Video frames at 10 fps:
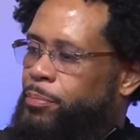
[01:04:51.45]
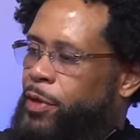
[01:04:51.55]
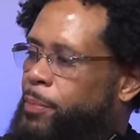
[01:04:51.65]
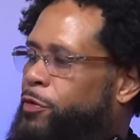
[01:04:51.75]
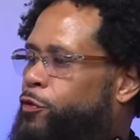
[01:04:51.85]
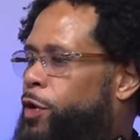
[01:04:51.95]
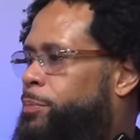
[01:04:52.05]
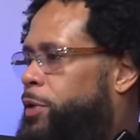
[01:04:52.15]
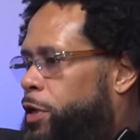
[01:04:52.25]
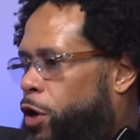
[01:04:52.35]
coming
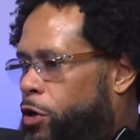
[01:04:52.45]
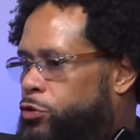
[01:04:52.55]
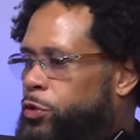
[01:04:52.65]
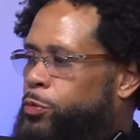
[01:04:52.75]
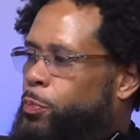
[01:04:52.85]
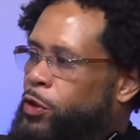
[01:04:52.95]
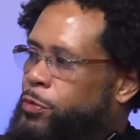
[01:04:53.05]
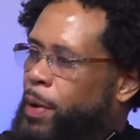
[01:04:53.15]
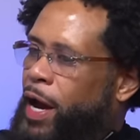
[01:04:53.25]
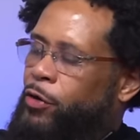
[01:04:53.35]
from also a sports
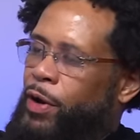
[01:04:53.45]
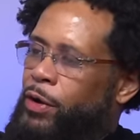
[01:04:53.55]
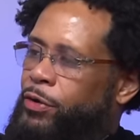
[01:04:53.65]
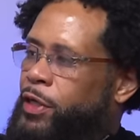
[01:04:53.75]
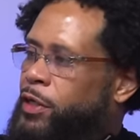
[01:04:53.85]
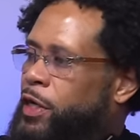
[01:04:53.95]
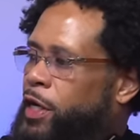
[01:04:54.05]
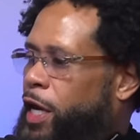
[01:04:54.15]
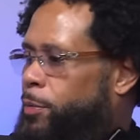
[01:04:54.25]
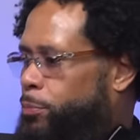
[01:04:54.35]
background and
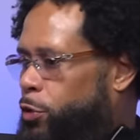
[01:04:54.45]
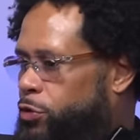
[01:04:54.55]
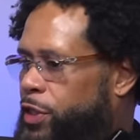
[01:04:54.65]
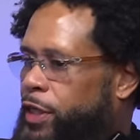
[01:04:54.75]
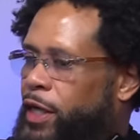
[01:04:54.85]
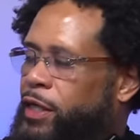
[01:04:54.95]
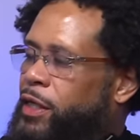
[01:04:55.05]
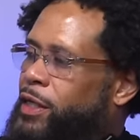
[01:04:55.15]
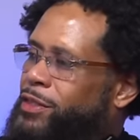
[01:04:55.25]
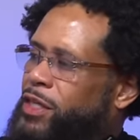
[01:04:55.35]
and a music and
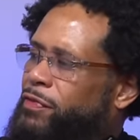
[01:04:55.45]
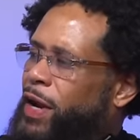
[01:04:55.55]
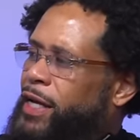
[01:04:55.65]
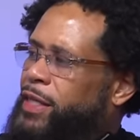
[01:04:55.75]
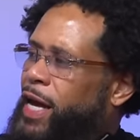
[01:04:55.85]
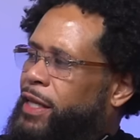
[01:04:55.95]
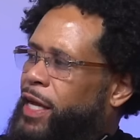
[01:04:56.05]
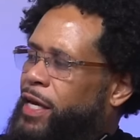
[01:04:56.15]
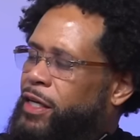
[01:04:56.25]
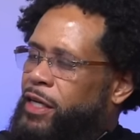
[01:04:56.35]
stuff yeah. like that,
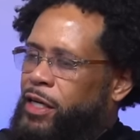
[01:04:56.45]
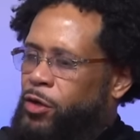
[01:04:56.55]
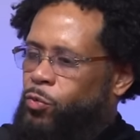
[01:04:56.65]
that yeah.